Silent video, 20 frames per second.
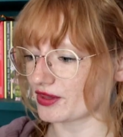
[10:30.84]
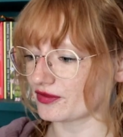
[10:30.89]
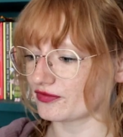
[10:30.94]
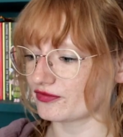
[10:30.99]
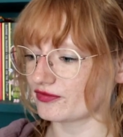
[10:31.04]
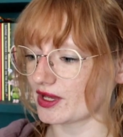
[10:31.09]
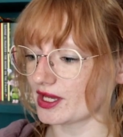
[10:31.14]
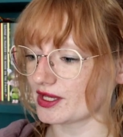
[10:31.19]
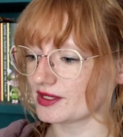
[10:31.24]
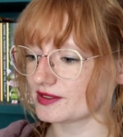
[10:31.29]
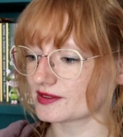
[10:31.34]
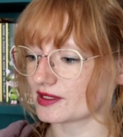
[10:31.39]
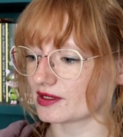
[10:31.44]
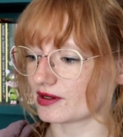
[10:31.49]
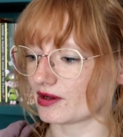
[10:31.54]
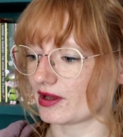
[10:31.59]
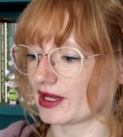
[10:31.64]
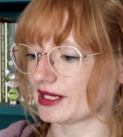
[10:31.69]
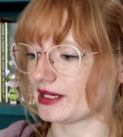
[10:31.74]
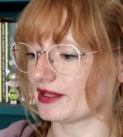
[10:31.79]
But the first
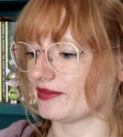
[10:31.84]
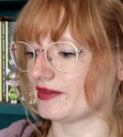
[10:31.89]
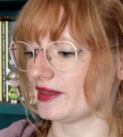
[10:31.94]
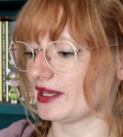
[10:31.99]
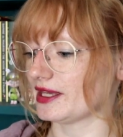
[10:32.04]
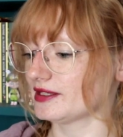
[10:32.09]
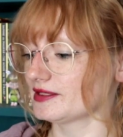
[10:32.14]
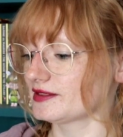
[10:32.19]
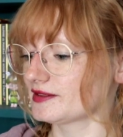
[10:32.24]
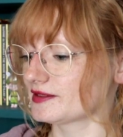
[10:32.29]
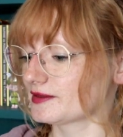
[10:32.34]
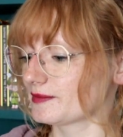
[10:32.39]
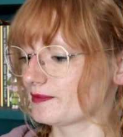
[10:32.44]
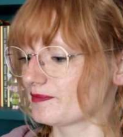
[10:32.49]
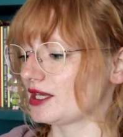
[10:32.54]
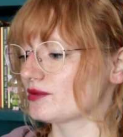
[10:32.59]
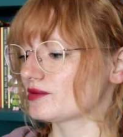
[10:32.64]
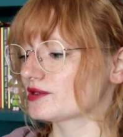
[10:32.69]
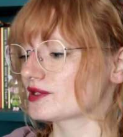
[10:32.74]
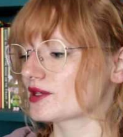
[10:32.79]
line in this,
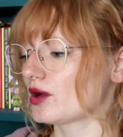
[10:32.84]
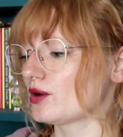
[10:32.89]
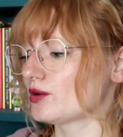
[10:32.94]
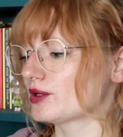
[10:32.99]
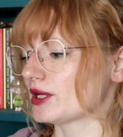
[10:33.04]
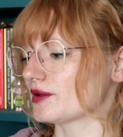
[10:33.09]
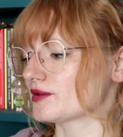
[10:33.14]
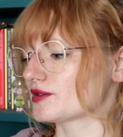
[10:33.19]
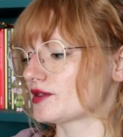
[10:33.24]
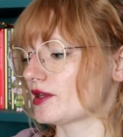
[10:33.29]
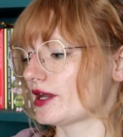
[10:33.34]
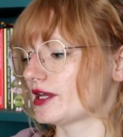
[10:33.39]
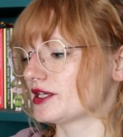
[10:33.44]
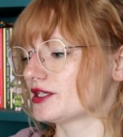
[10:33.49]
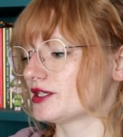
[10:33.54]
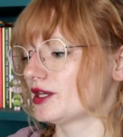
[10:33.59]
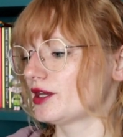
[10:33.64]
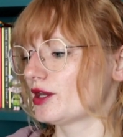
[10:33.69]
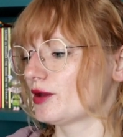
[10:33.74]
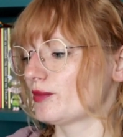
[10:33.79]
"It was cold
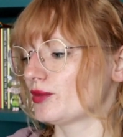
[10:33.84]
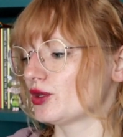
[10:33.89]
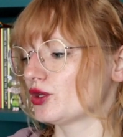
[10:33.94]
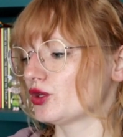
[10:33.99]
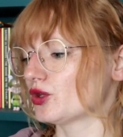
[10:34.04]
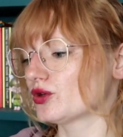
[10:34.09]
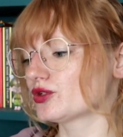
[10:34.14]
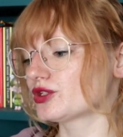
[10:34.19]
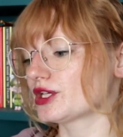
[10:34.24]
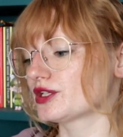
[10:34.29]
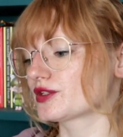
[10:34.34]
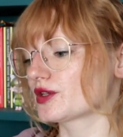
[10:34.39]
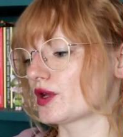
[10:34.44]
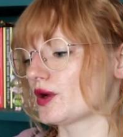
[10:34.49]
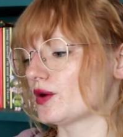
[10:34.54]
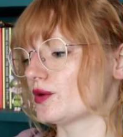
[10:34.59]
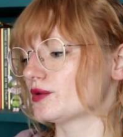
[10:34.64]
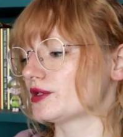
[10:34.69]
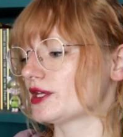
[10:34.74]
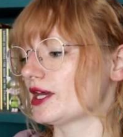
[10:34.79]
outside, but not as
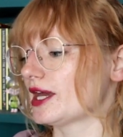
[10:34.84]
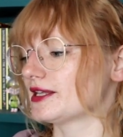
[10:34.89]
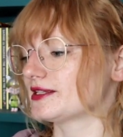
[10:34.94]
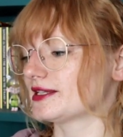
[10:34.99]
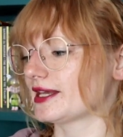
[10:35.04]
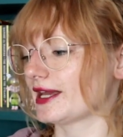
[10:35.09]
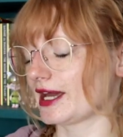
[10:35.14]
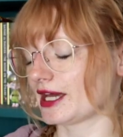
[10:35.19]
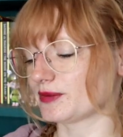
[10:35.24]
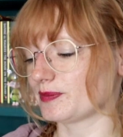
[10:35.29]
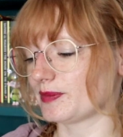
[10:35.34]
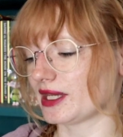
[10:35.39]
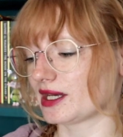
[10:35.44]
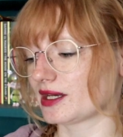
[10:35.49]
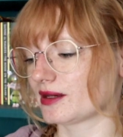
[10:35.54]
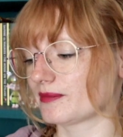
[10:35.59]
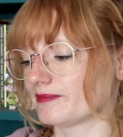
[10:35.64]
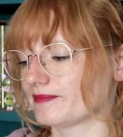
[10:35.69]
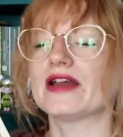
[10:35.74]
cold as it had been."